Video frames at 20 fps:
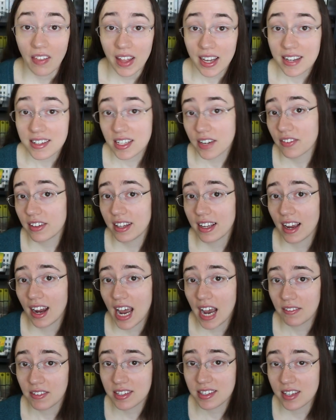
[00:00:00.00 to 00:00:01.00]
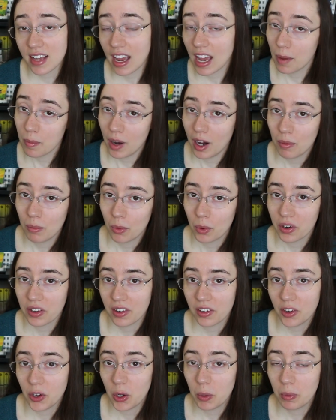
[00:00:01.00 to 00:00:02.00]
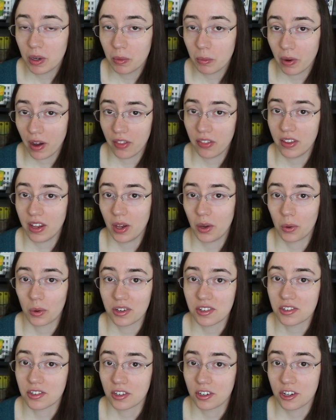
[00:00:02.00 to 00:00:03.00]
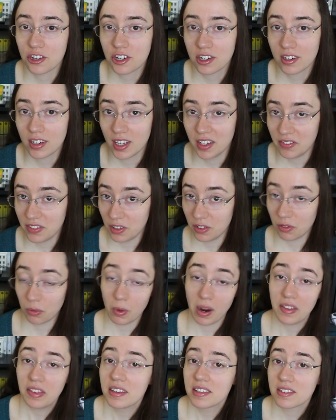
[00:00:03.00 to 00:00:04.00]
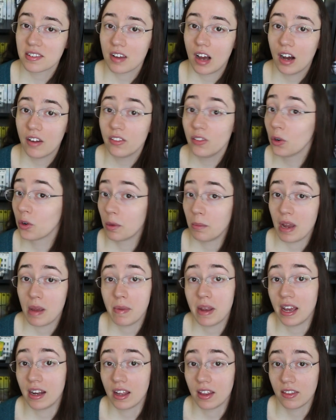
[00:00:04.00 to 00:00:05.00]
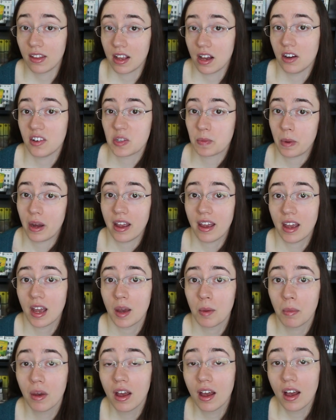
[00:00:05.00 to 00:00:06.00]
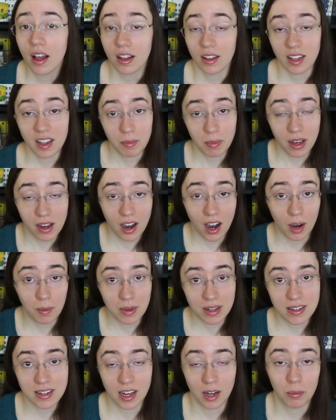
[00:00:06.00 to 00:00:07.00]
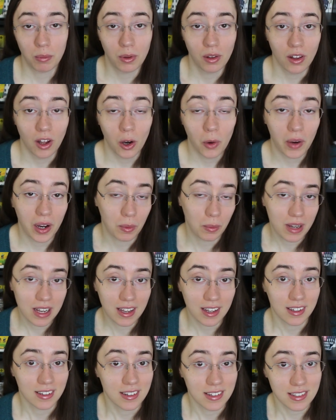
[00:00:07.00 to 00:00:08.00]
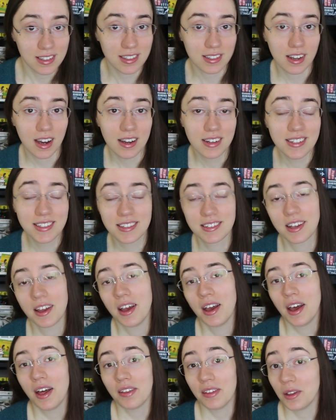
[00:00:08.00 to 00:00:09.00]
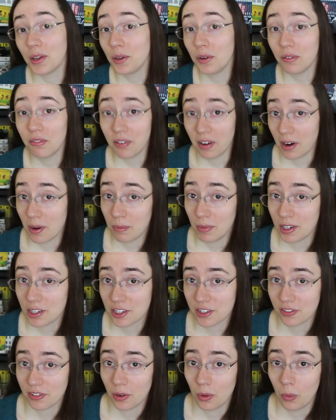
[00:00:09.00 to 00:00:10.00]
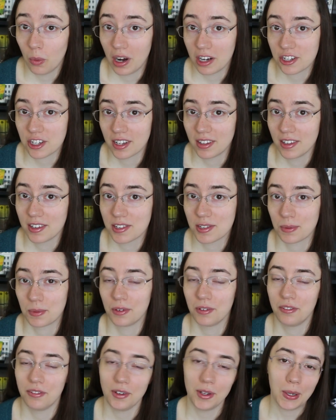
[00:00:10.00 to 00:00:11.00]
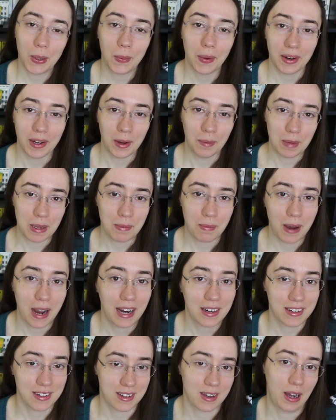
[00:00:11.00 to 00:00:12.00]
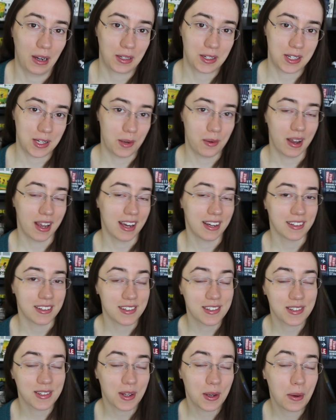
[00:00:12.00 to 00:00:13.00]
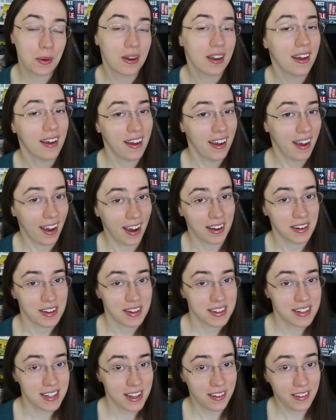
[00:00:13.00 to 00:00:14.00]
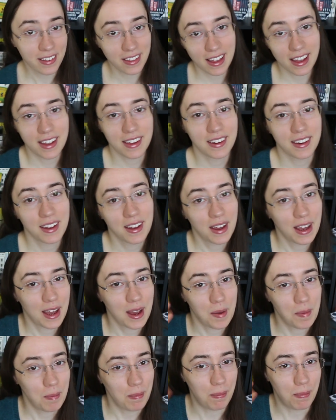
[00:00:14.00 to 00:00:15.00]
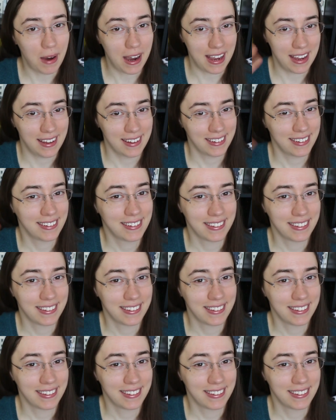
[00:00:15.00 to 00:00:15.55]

That is everything I have to say about More Than Human by Theodore Sturgeon. If you've read this novel or maybe anything else by him, leave me a comment down below and we can discuss. Thank you very much for watching this review and I'll be back to talk to you again soon. And until then, bye.